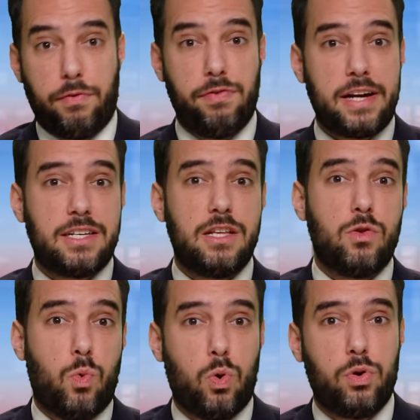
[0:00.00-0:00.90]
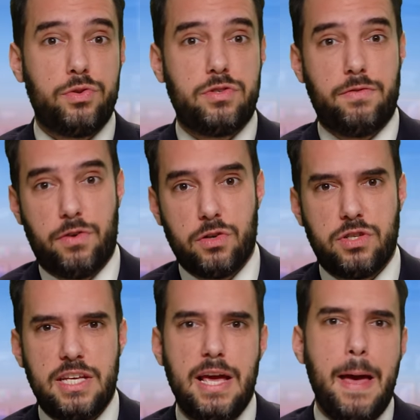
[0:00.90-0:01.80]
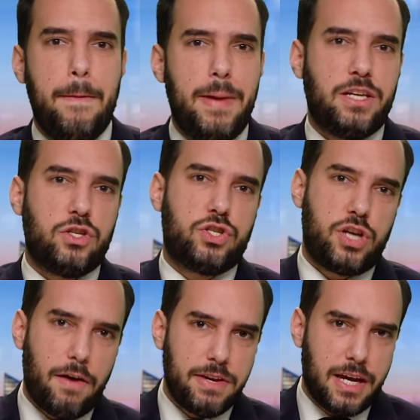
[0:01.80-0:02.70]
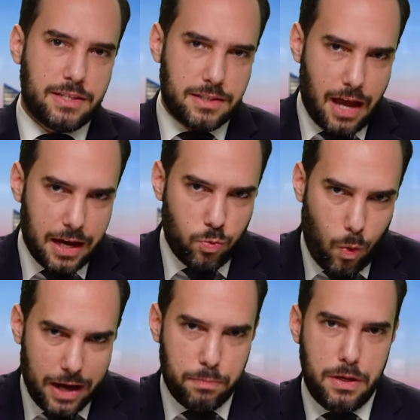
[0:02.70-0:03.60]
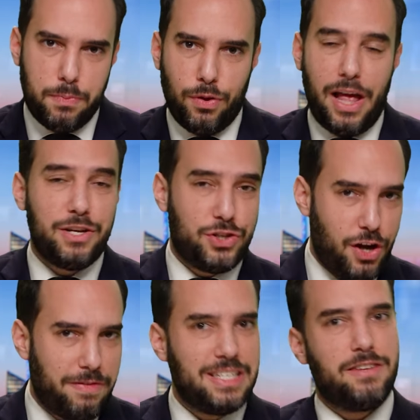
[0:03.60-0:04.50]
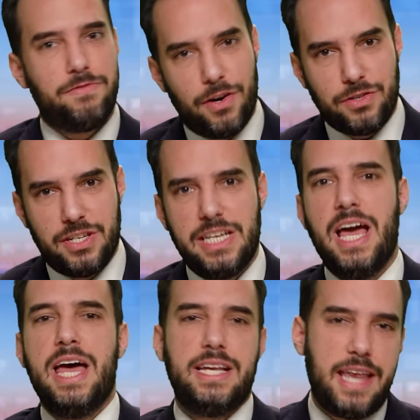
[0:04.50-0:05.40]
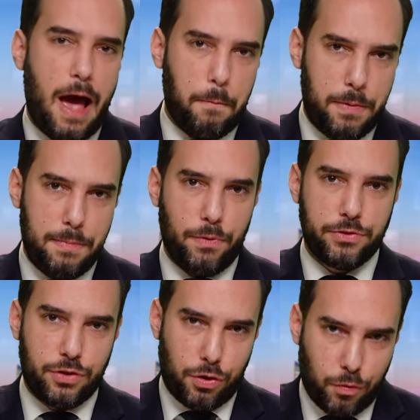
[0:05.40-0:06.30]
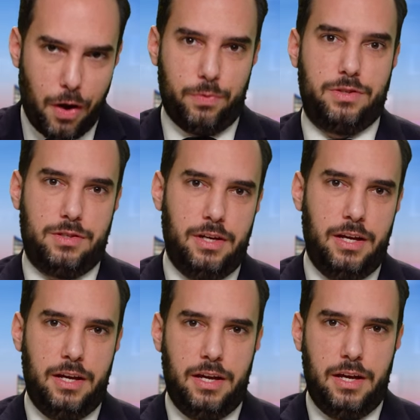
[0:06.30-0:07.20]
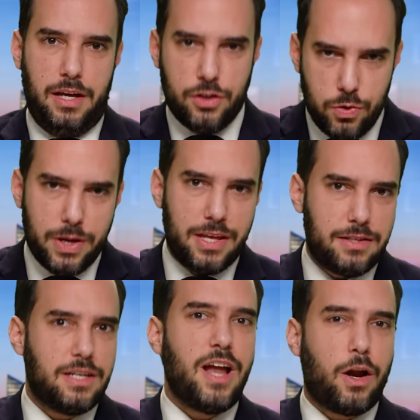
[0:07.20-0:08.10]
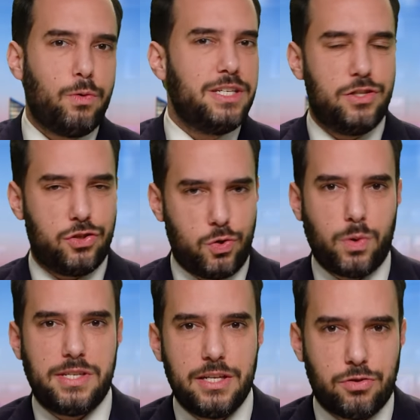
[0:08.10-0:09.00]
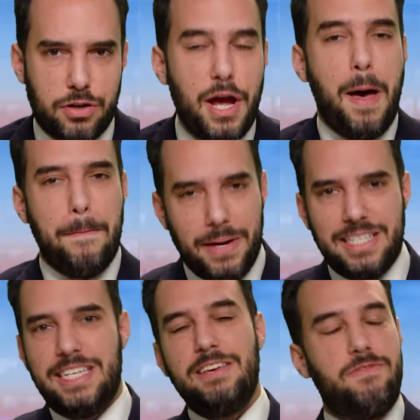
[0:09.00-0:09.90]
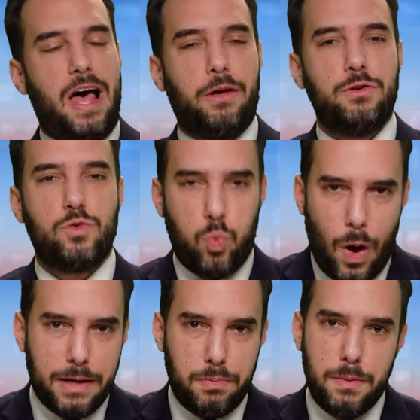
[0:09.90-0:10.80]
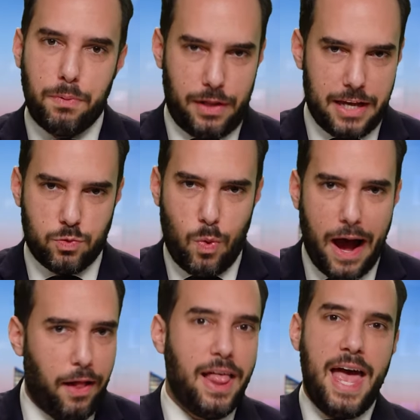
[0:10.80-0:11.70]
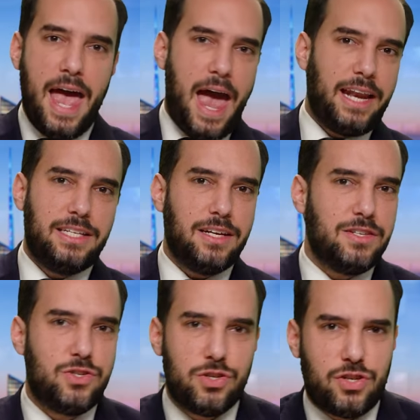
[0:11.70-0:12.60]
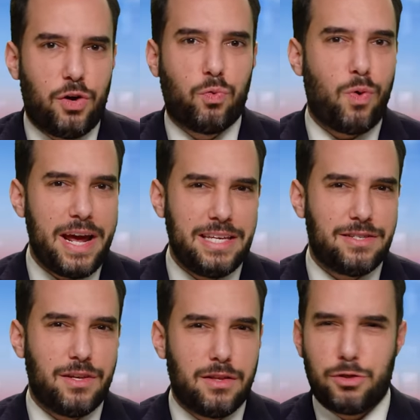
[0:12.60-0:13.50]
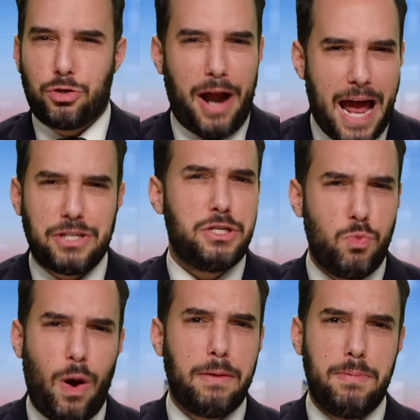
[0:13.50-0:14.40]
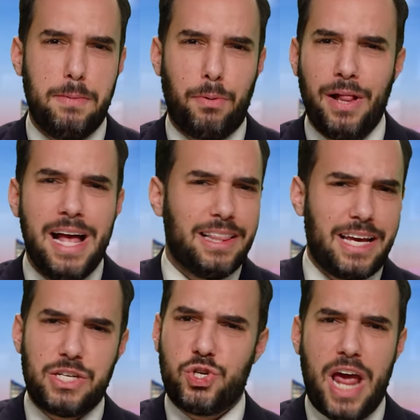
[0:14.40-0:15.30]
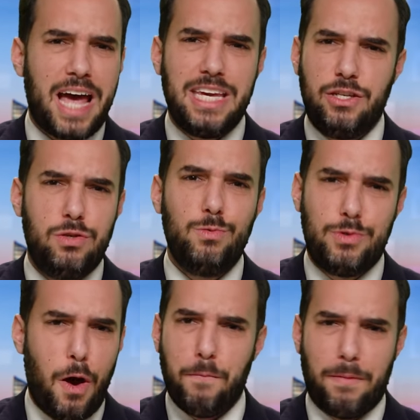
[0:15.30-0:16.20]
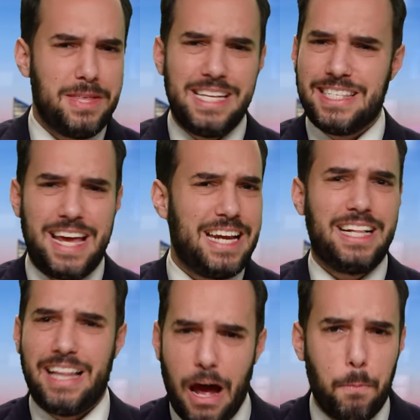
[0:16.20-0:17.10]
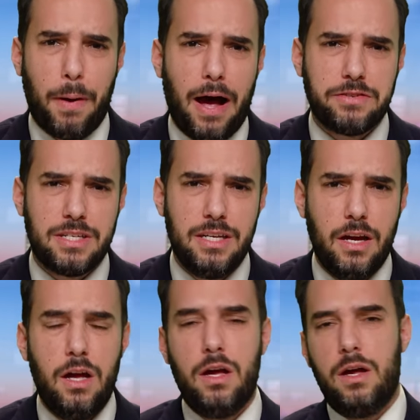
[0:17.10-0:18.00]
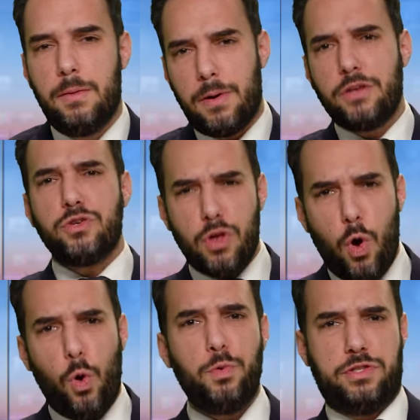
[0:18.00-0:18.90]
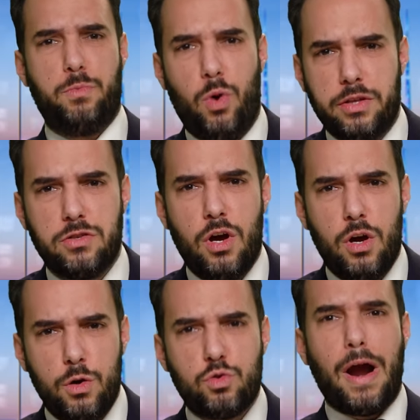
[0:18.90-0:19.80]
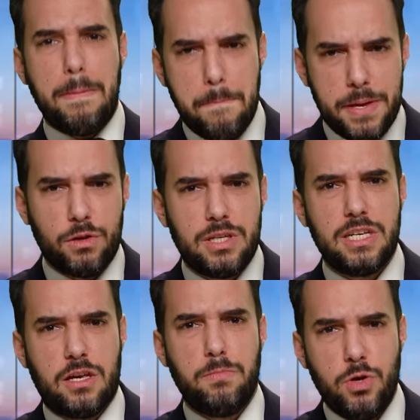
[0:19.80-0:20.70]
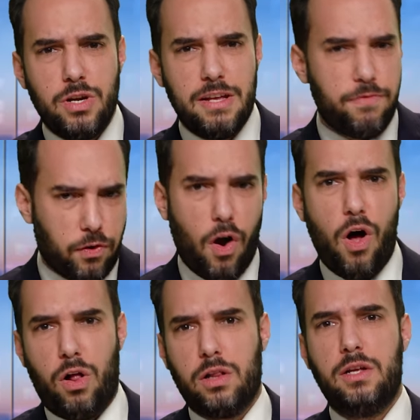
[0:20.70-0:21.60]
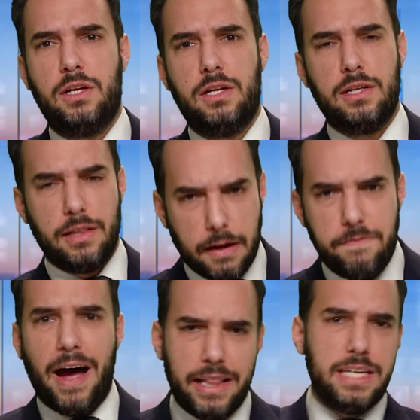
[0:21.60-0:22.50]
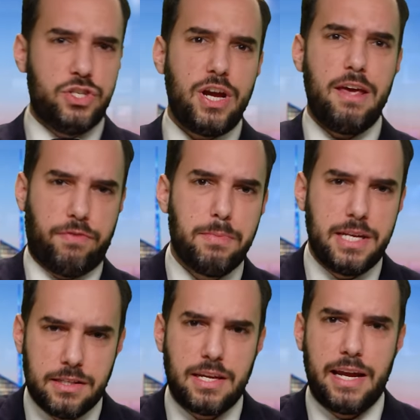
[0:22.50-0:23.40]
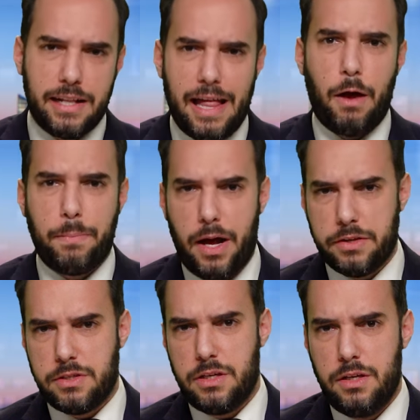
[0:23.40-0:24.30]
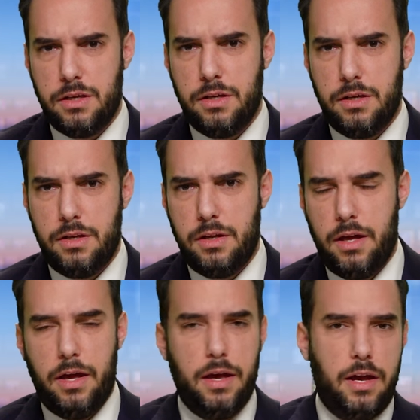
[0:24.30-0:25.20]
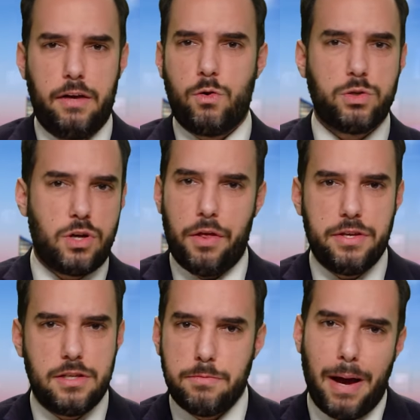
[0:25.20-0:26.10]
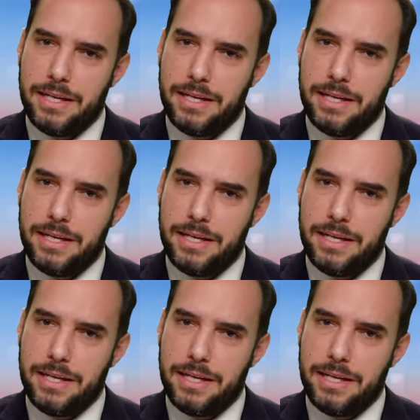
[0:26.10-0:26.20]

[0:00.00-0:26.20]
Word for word: reflecting the world's diversity meant shoving aside white people and shoving diversity down people's throats. In doing this, it not only distorts history, but devalues white people as well. And it doesn't just erase the trashy white people, like Shaggy 2 Dope from the Insane Clown Posse, but also the wholesome ones who try building community for all, like Violent J from the Insane Clown Posse. And of course, all this is by